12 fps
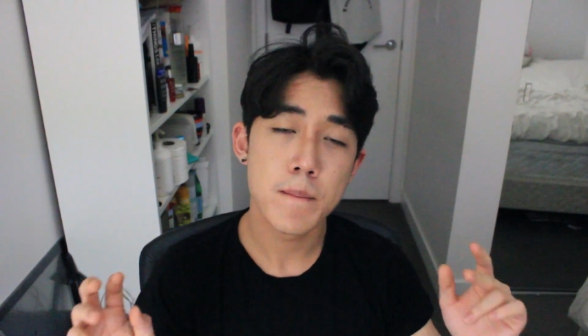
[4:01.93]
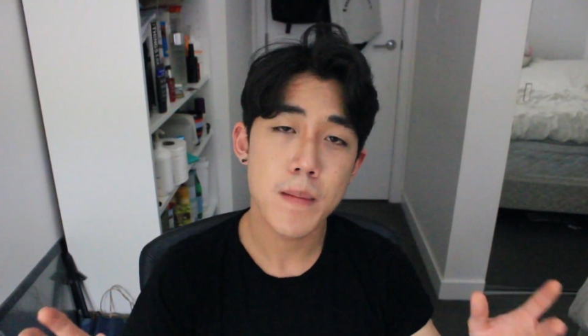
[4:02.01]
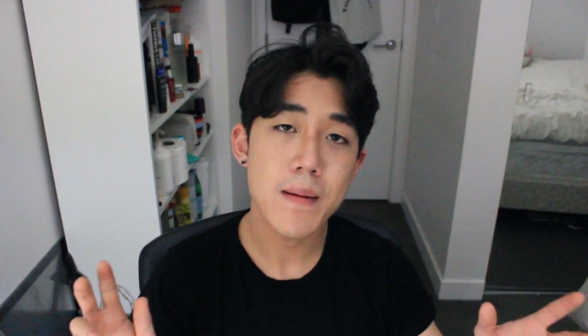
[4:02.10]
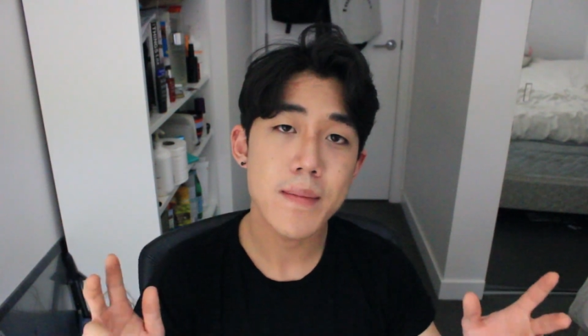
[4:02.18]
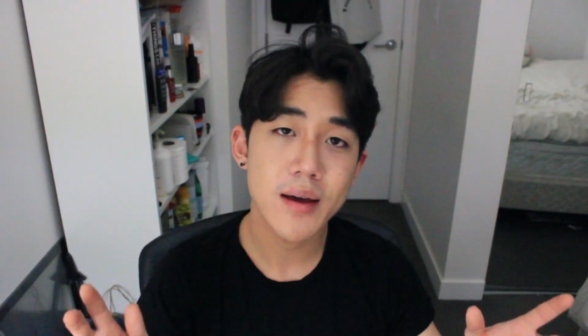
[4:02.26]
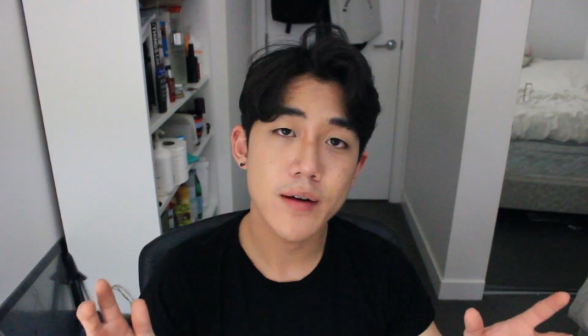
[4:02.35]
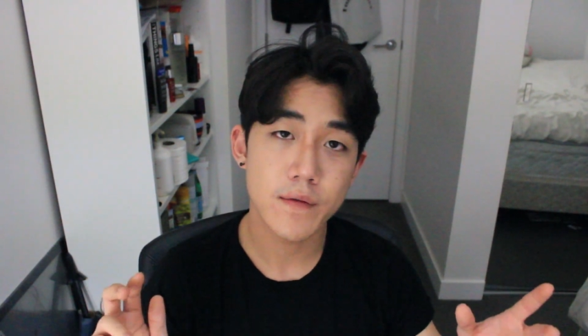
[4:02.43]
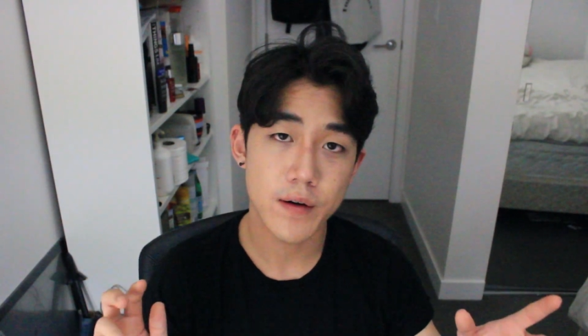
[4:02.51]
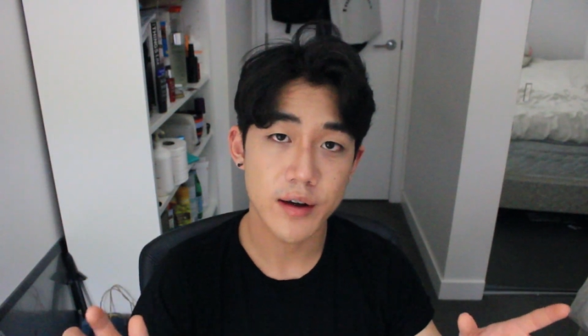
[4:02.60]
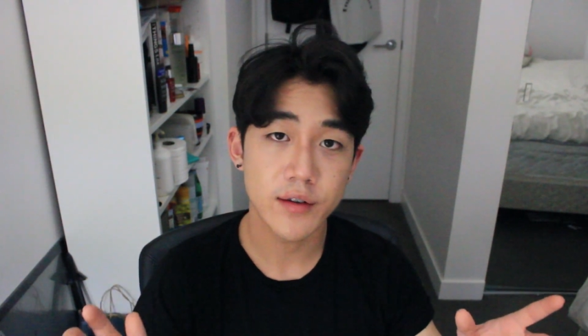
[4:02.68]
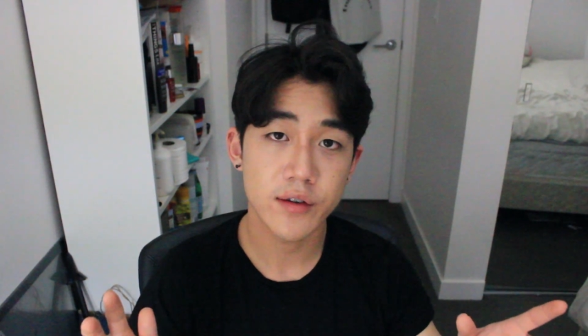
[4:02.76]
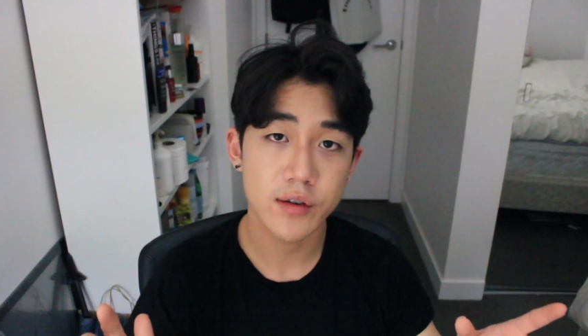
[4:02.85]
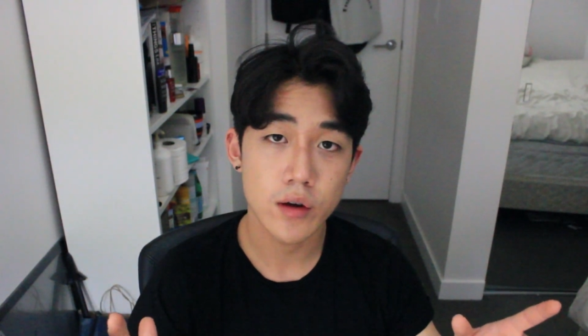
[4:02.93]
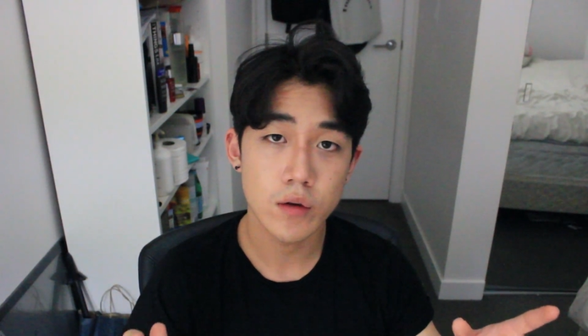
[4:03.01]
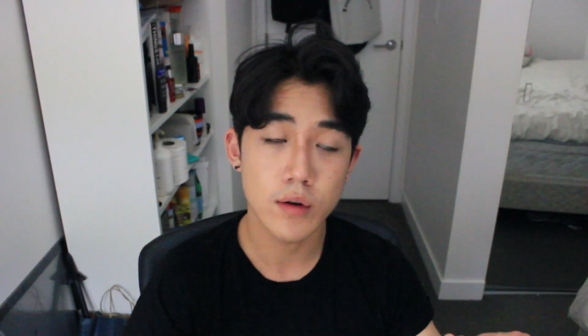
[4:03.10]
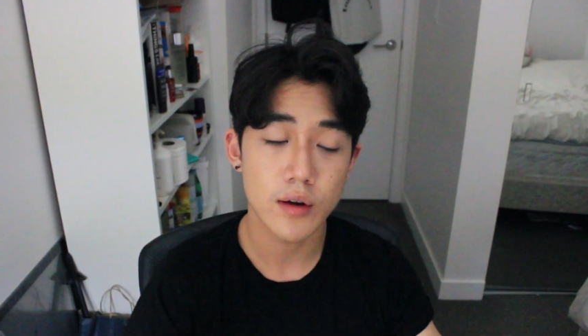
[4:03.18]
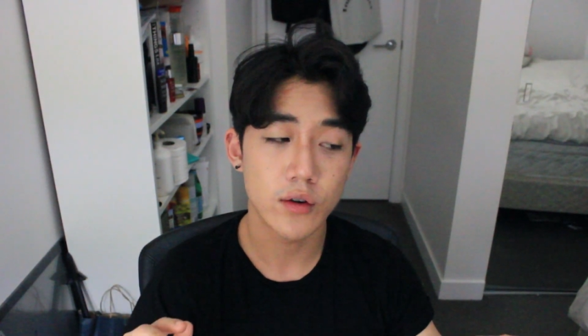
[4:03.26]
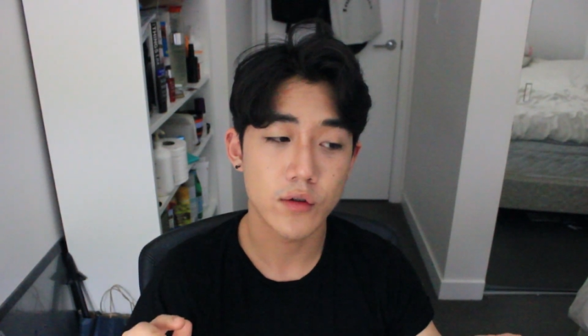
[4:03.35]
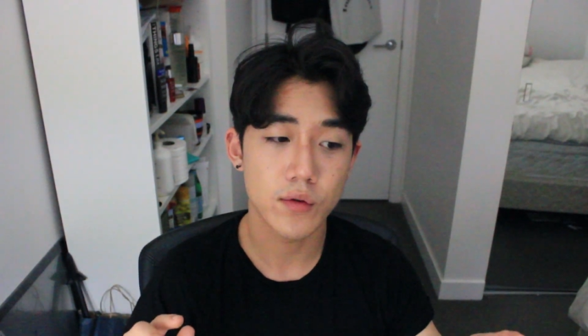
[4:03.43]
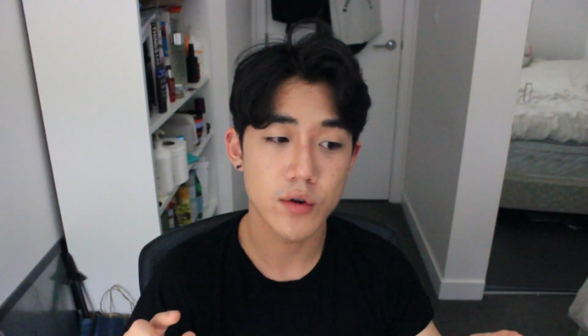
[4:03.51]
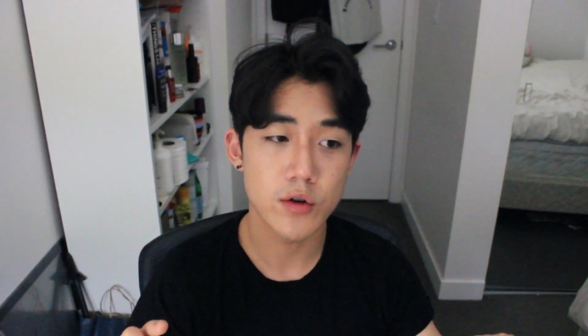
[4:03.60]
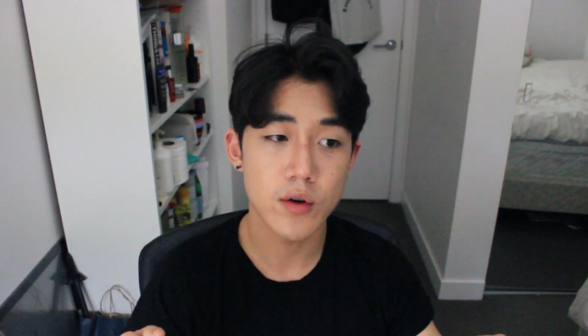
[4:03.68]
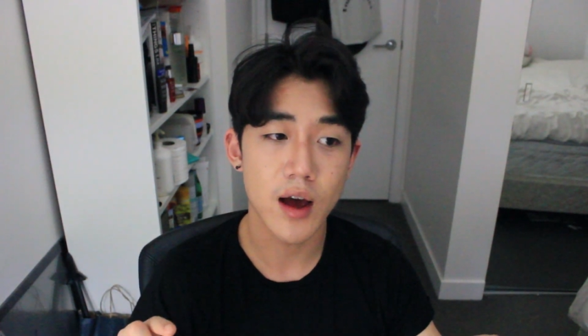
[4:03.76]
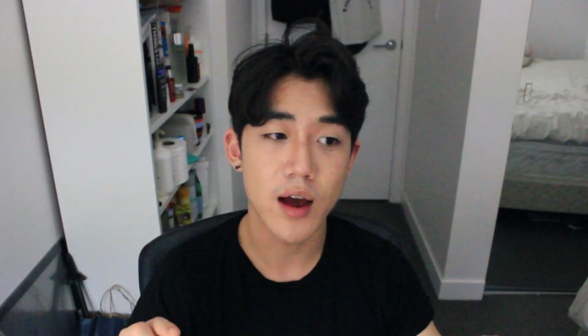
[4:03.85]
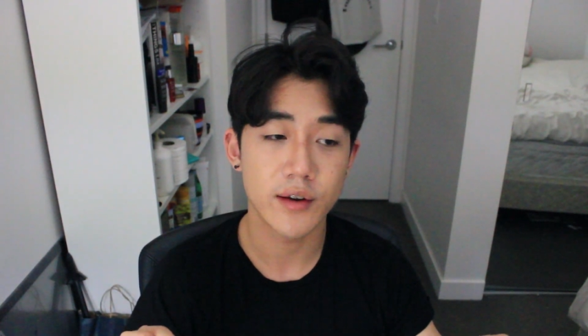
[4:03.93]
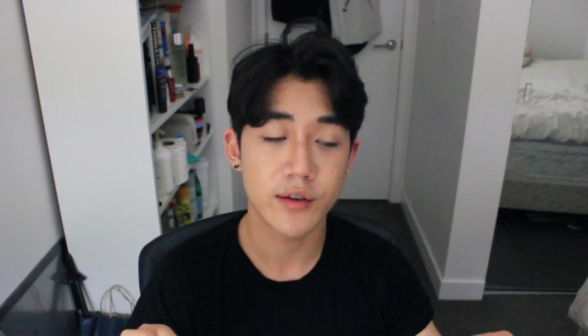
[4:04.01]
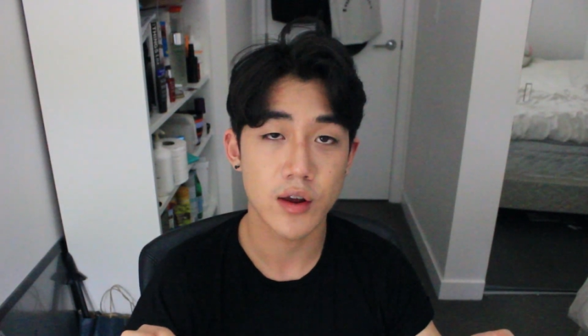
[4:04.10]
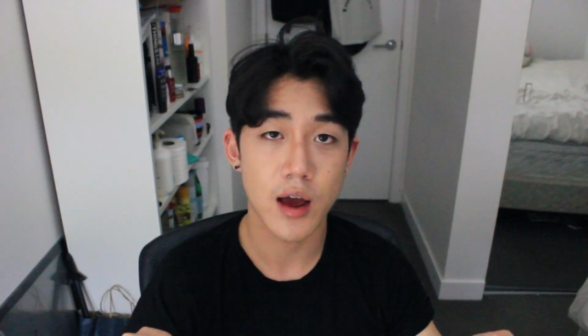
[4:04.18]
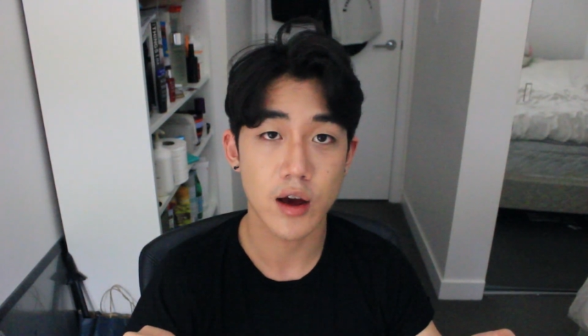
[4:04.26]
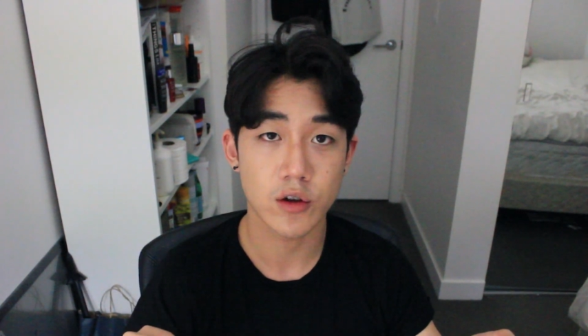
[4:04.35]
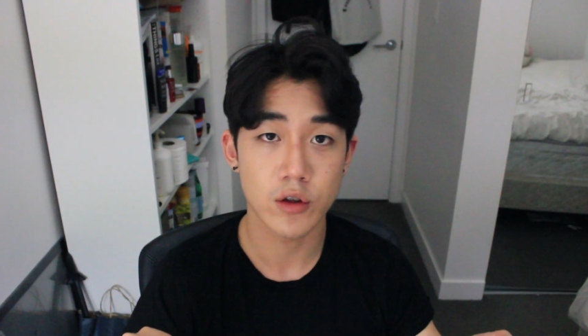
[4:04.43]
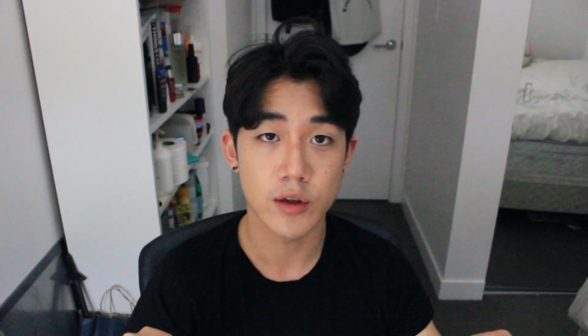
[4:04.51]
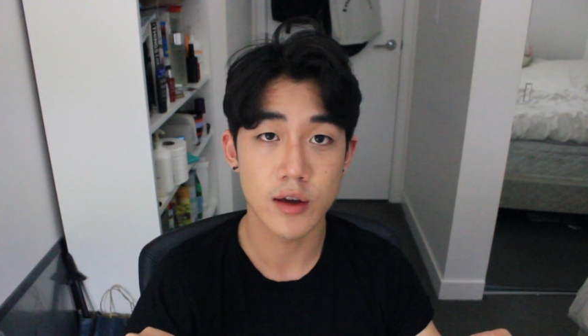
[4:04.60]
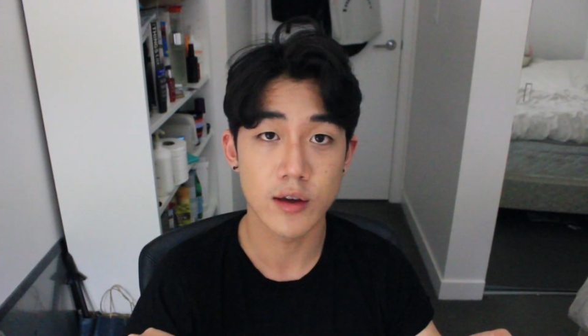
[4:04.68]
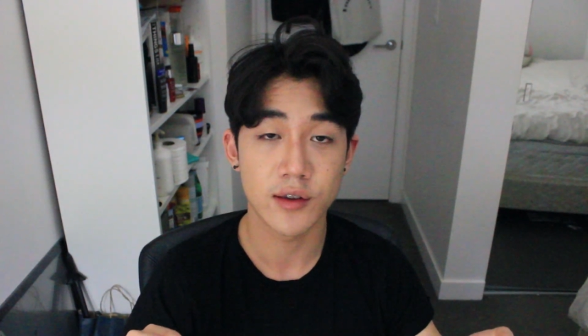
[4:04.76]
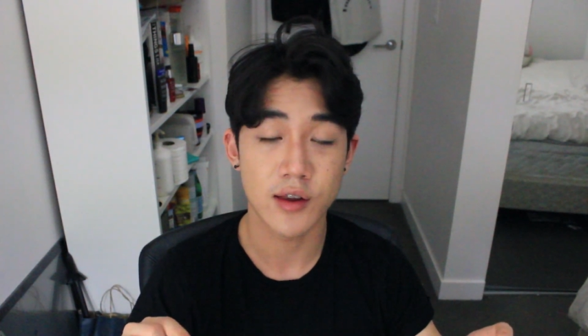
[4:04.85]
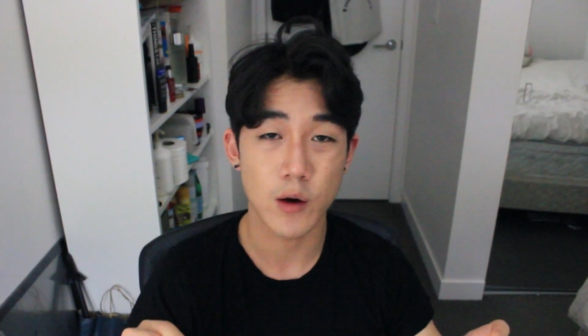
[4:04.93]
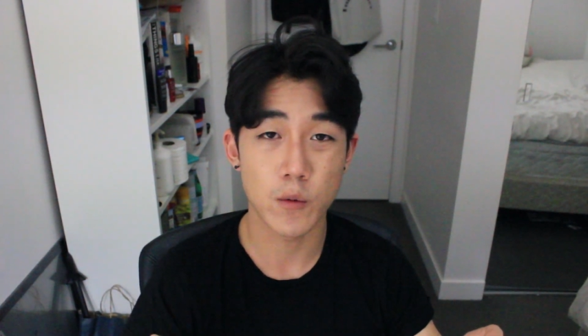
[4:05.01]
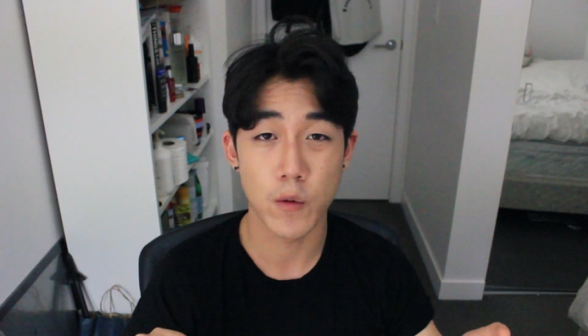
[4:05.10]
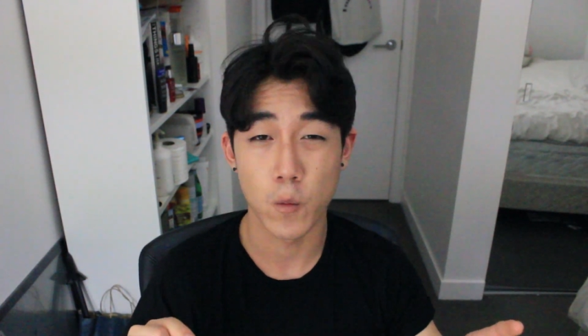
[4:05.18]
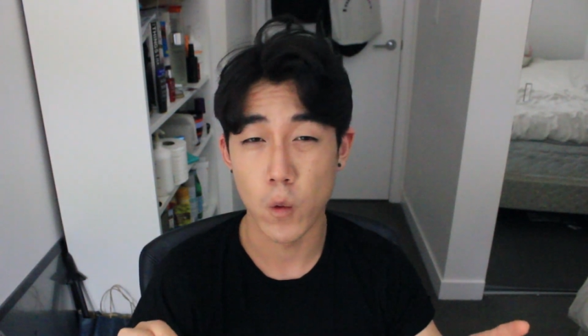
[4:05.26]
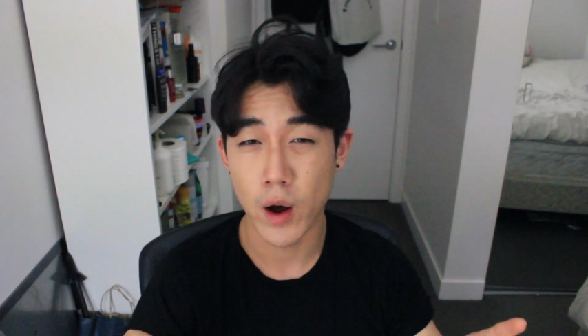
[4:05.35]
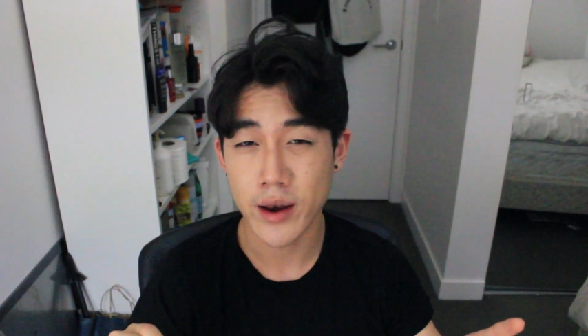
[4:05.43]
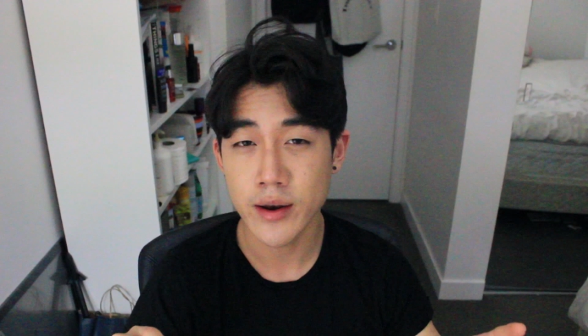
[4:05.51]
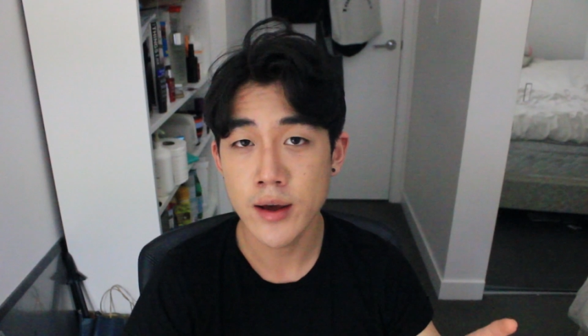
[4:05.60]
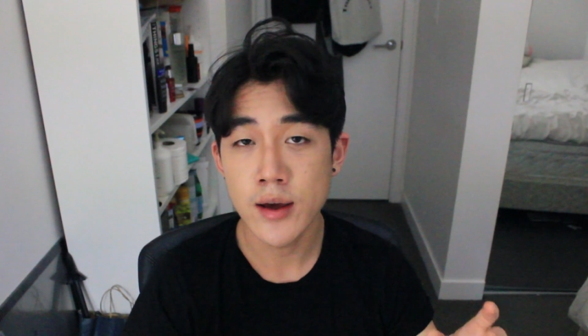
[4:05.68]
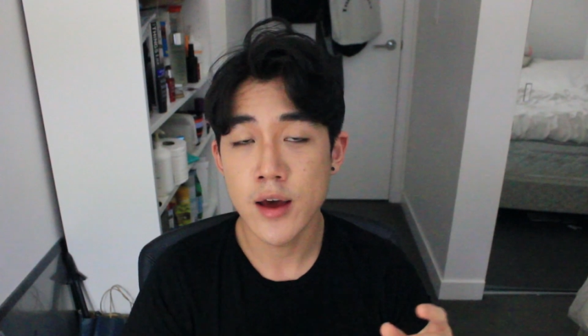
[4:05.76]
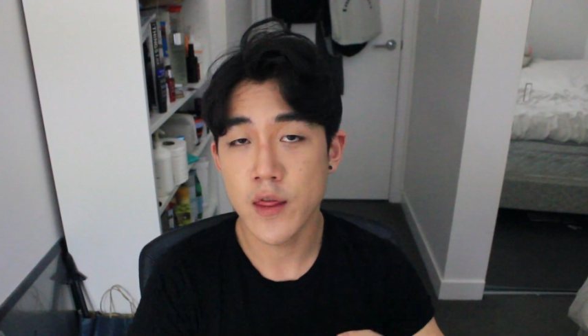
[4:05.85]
My big advice though is for you guys to actually stick with one